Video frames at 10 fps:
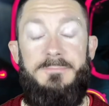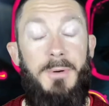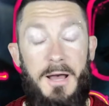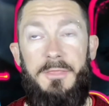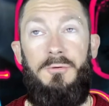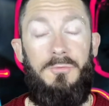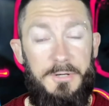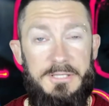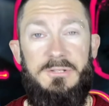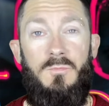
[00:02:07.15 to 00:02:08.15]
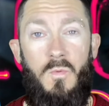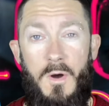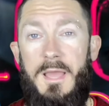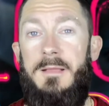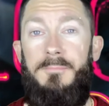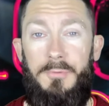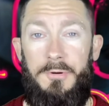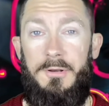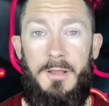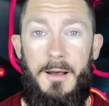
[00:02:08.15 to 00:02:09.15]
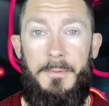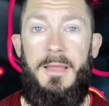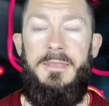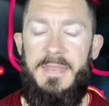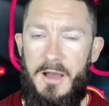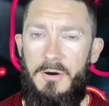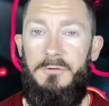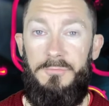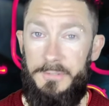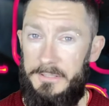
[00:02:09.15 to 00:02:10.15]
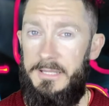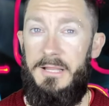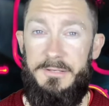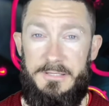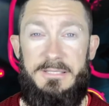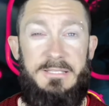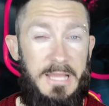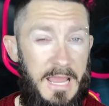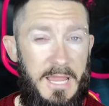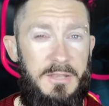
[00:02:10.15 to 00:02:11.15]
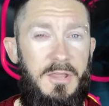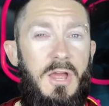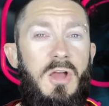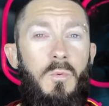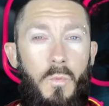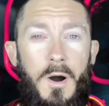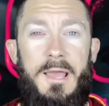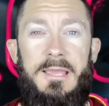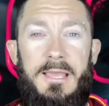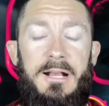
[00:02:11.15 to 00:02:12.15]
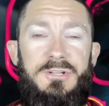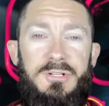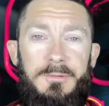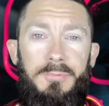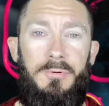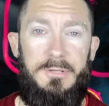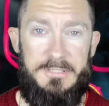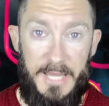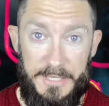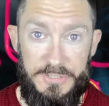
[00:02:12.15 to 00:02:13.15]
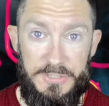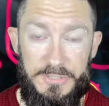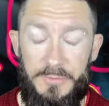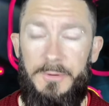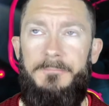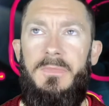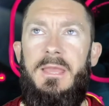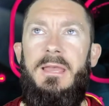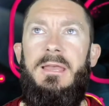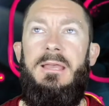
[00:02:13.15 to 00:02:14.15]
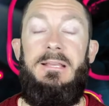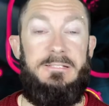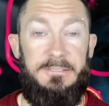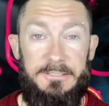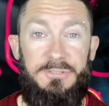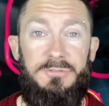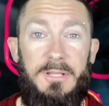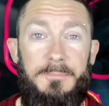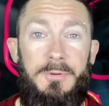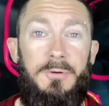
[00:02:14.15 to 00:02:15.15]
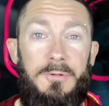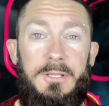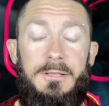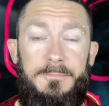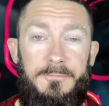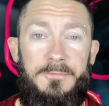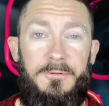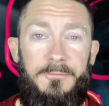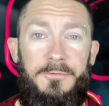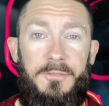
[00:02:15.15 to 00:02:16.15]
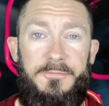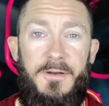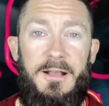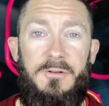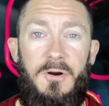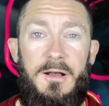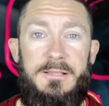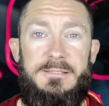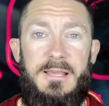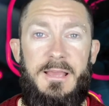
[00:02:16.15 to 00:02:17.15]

But the reason why he brought it up, and now I really understand why he actually brought attention to it, is literally purely for the fact, guys,